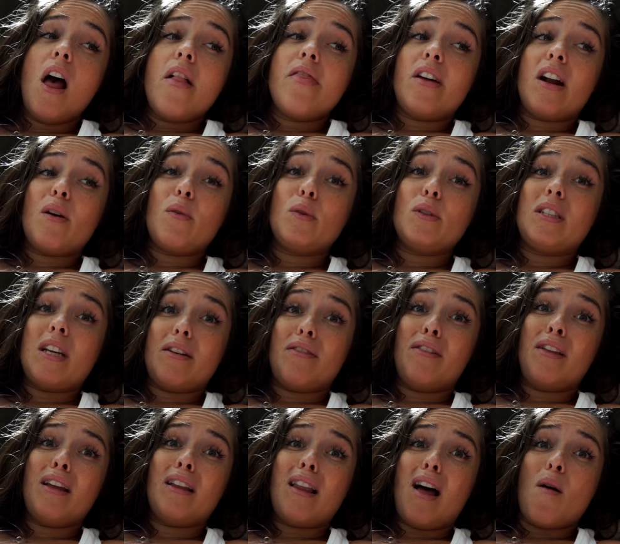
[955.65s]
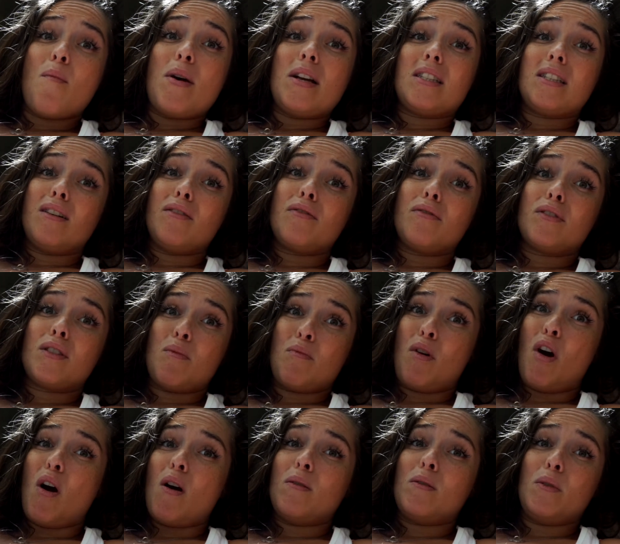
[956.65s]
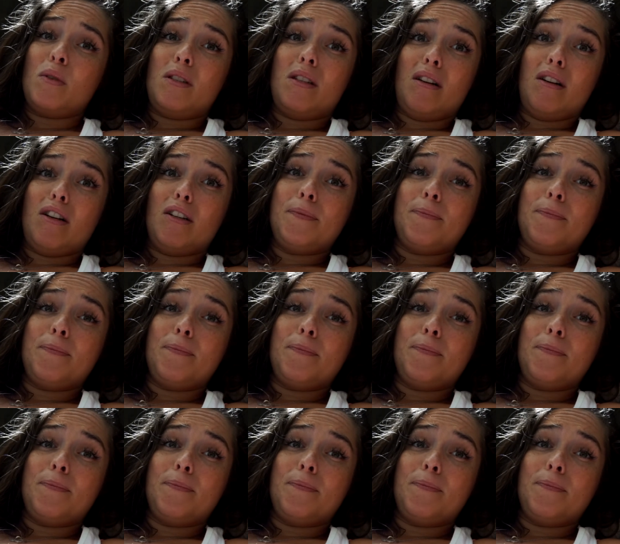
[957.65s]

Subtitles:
then I will definitely allow myself some carbs with dinner.